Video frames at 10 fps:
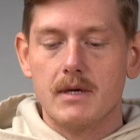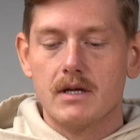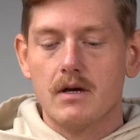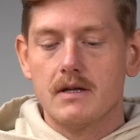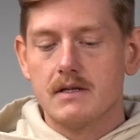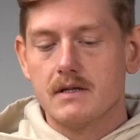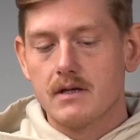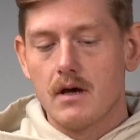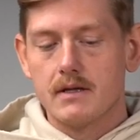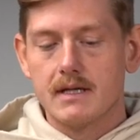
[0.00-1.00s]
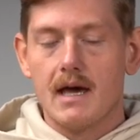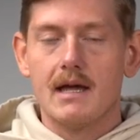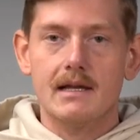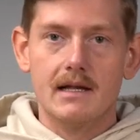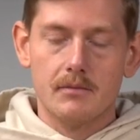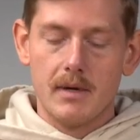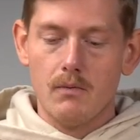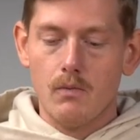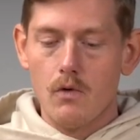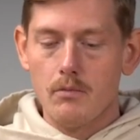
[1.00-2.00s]
good as it's starting to get a little bit
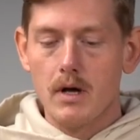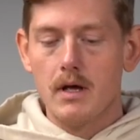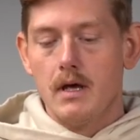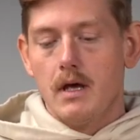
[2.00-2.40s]
warmer.